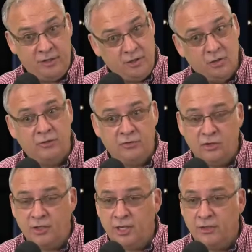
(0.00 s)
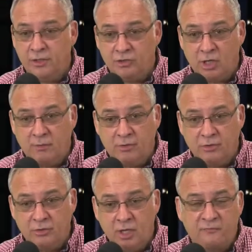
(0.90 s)
know that they're getting into trouble, and
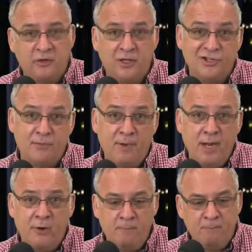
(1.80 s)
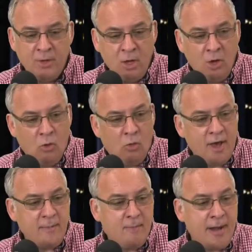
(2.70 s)
you definitely, as a parent,
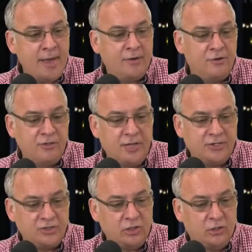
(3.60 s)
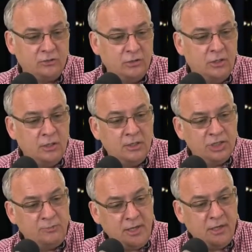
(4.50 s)
want to monitor that. So
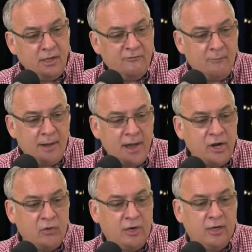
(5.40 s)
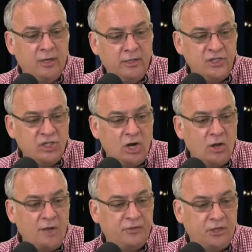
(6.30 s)
speaking of monitoring, let's start
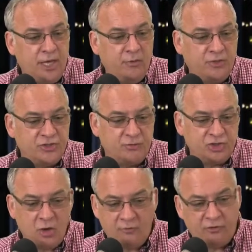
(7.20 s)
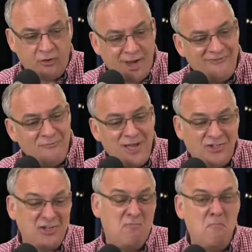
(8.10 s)
off today with some software that I've
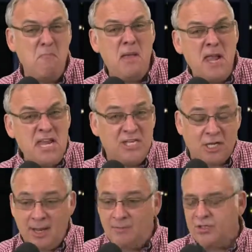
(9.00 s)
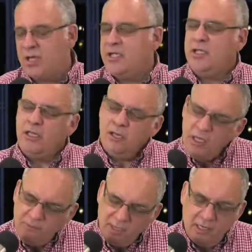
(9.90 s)
mentioned many times, and I
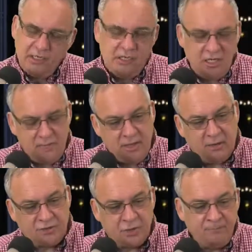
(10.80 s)
keep getting emails.